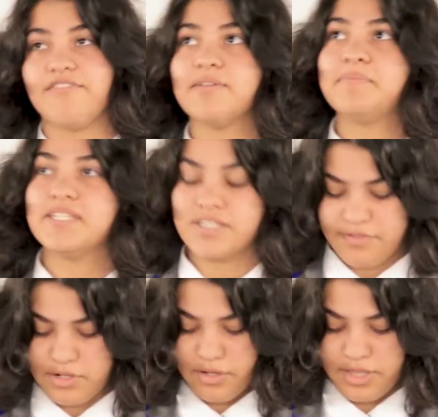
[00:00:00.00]
Every piece
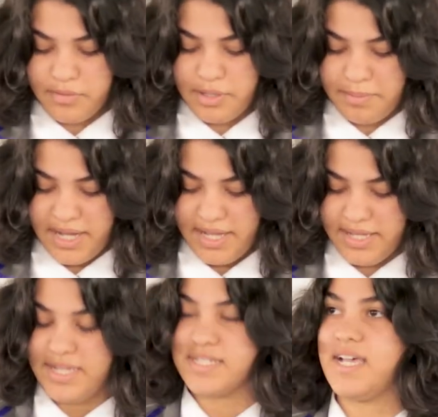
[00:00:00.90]
of clothing we
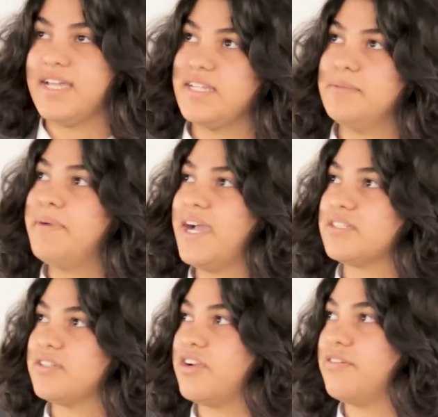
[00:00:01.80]
buy has had an
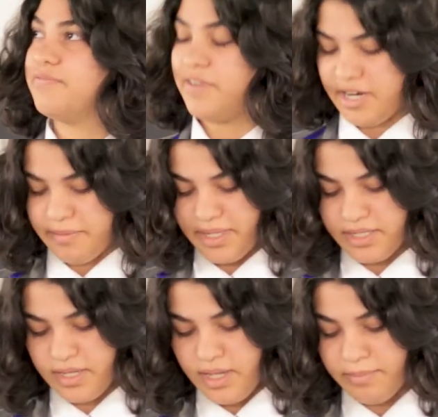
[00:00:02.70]
impact on our
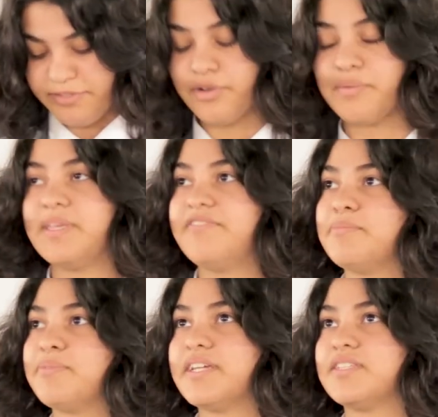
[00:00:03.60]
environment before we
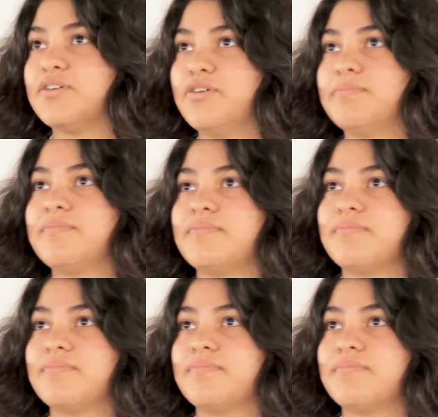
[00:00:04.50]
even bring it home.